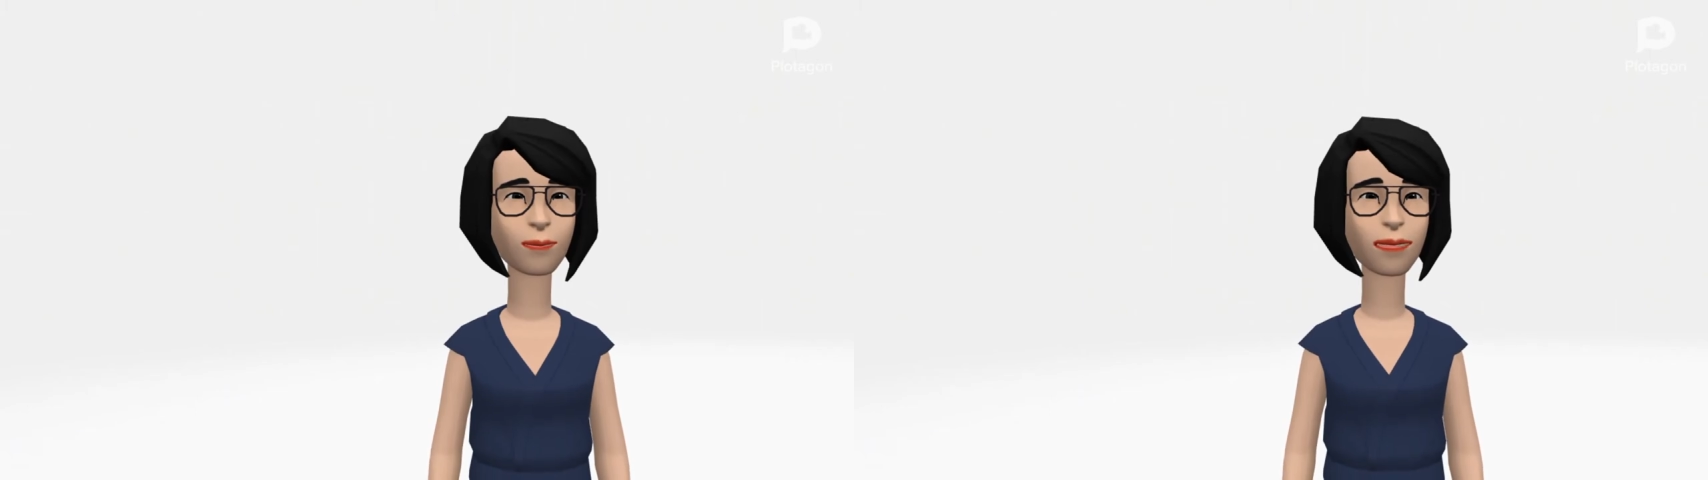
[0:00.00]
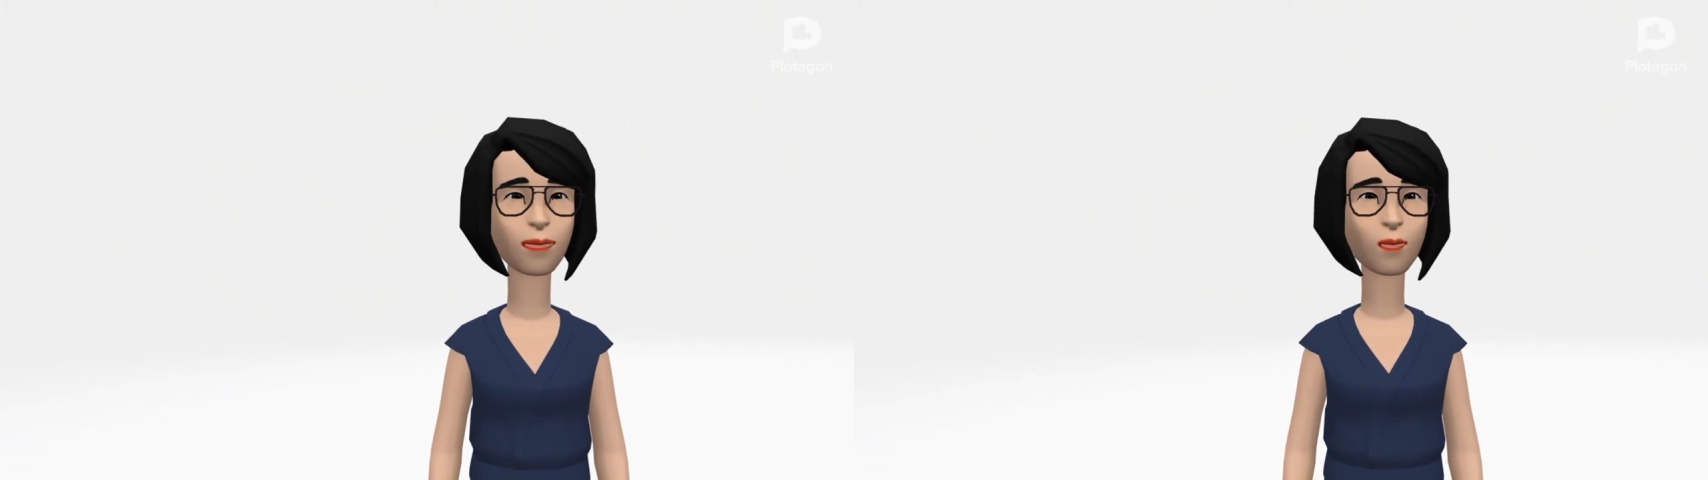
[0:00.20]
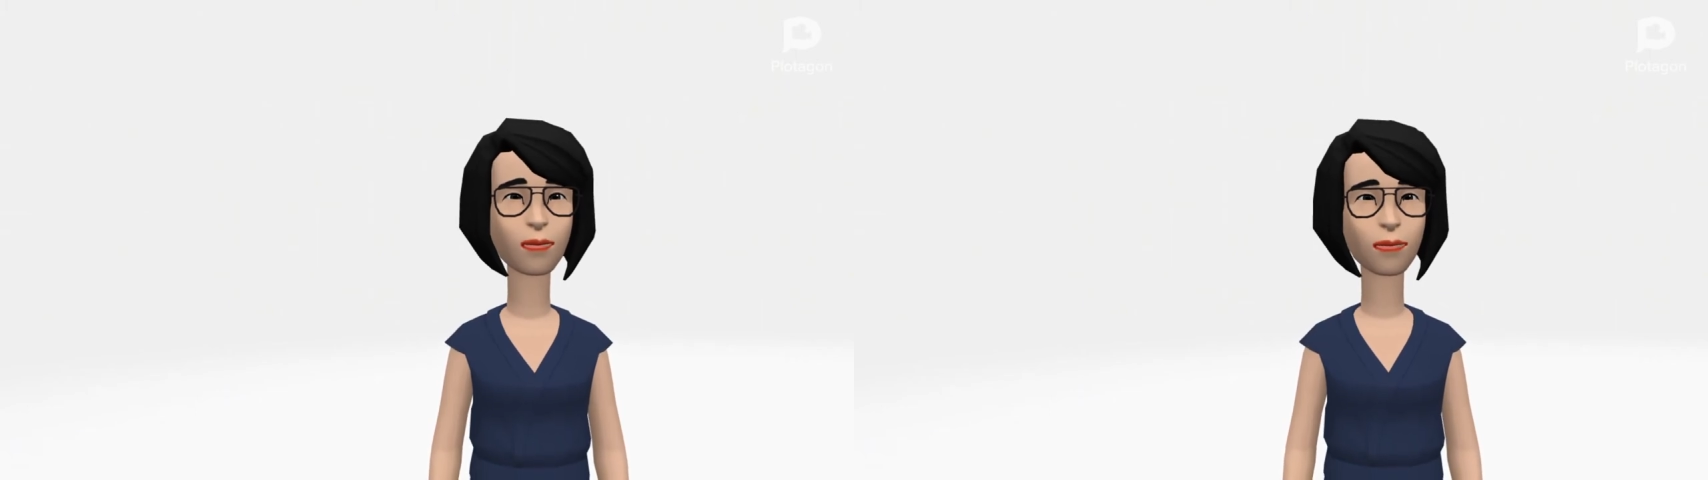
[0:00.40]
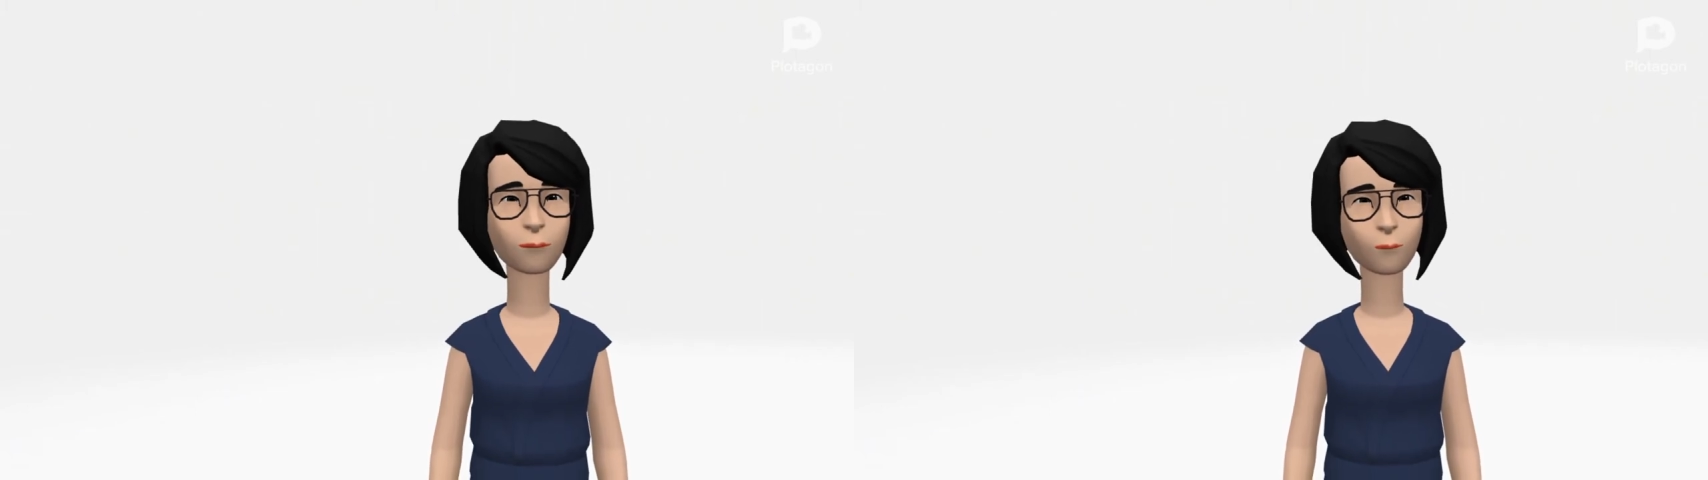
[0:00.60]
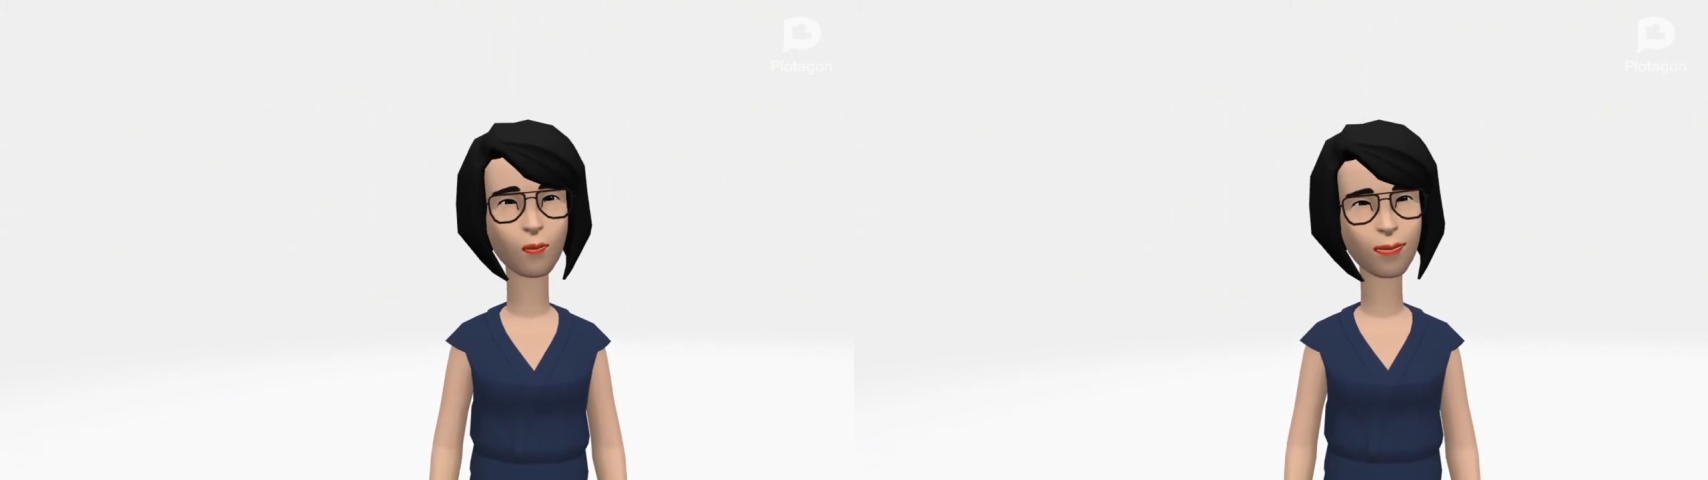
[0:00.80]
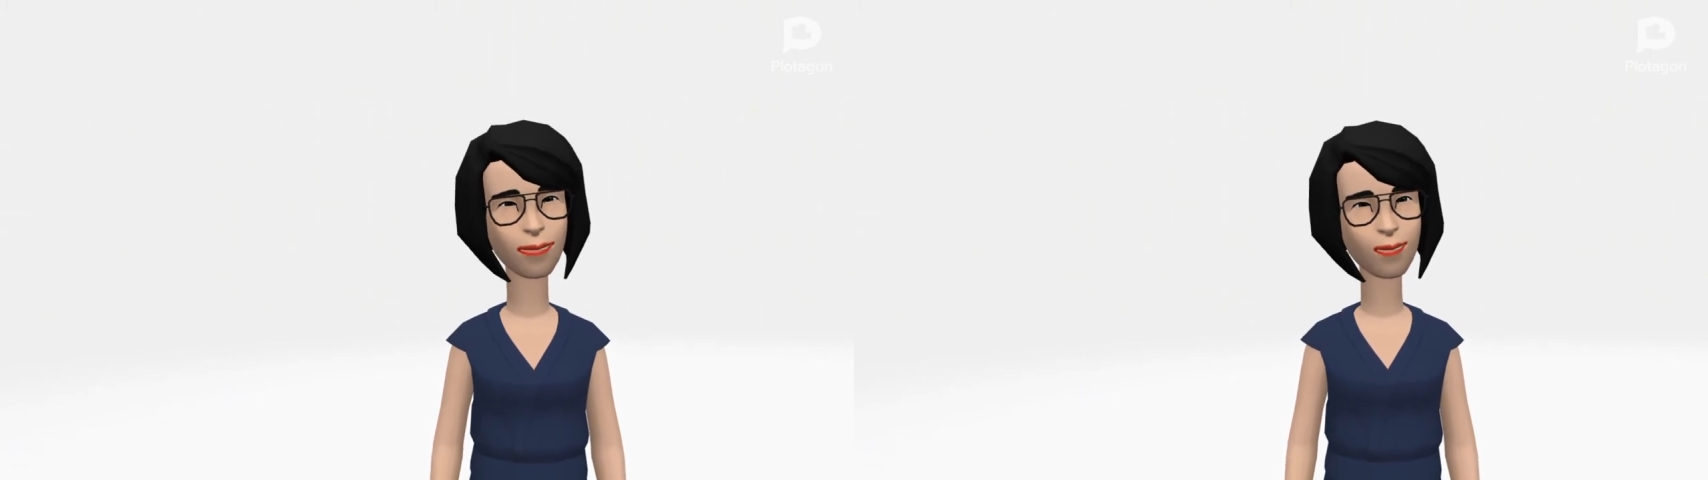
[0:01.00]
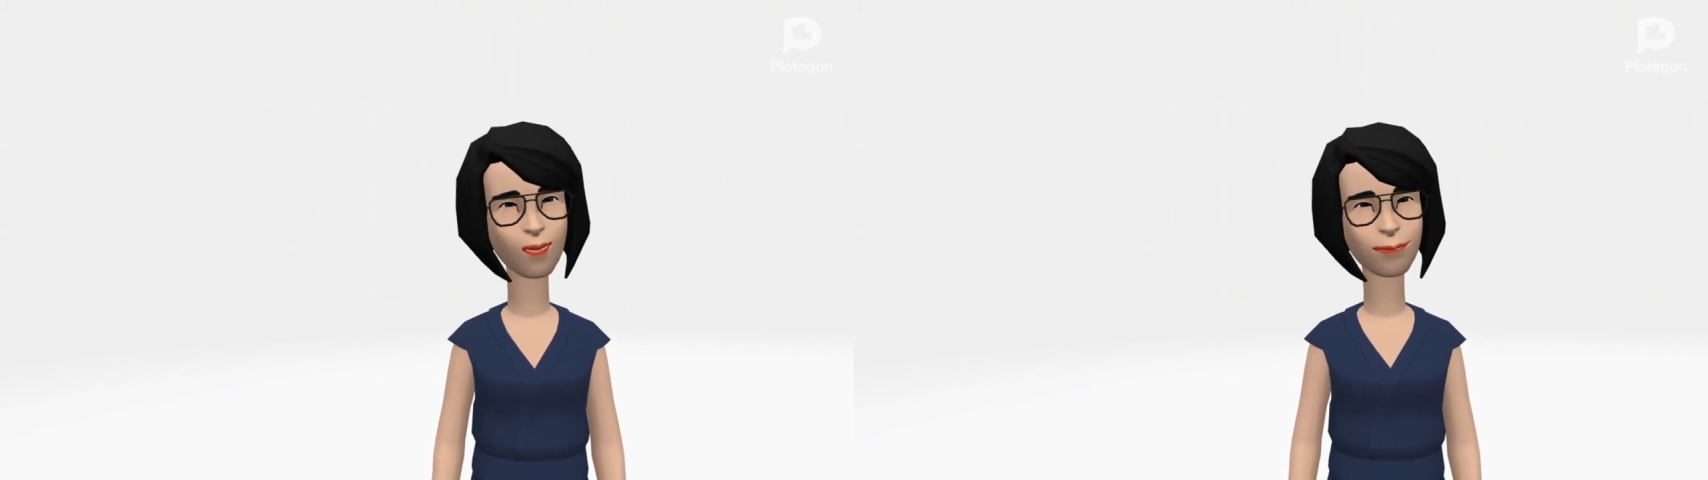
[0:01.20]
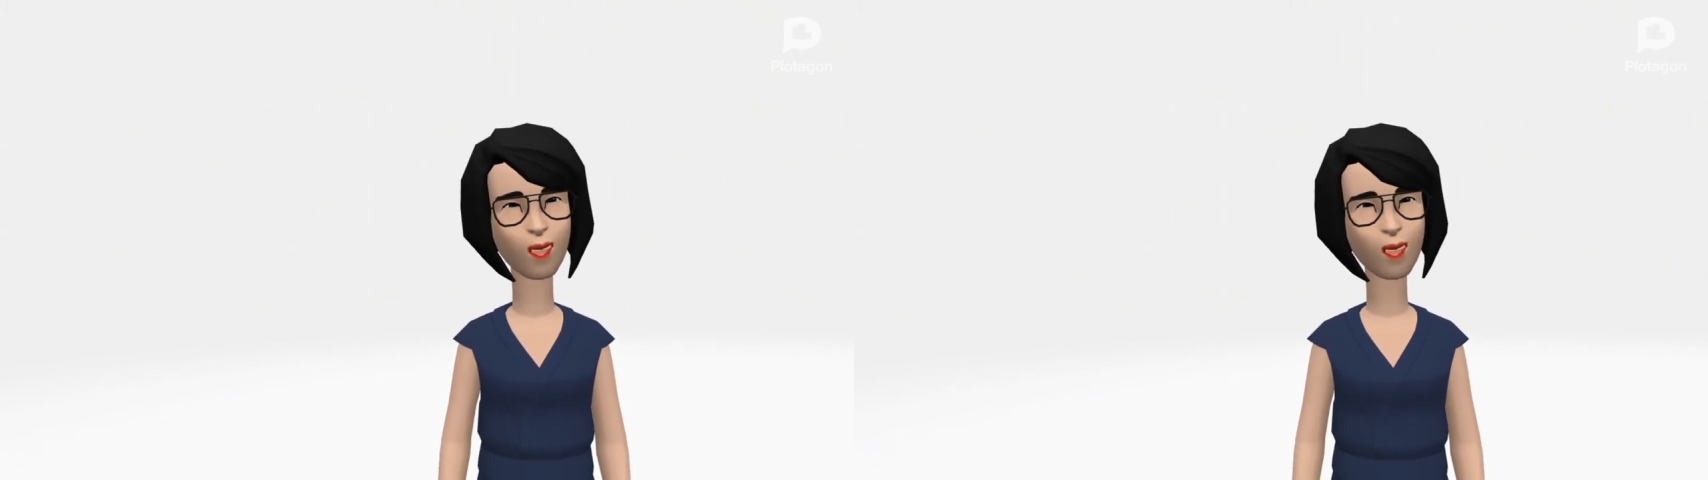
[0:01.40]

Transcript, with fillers: I had been to see Mr.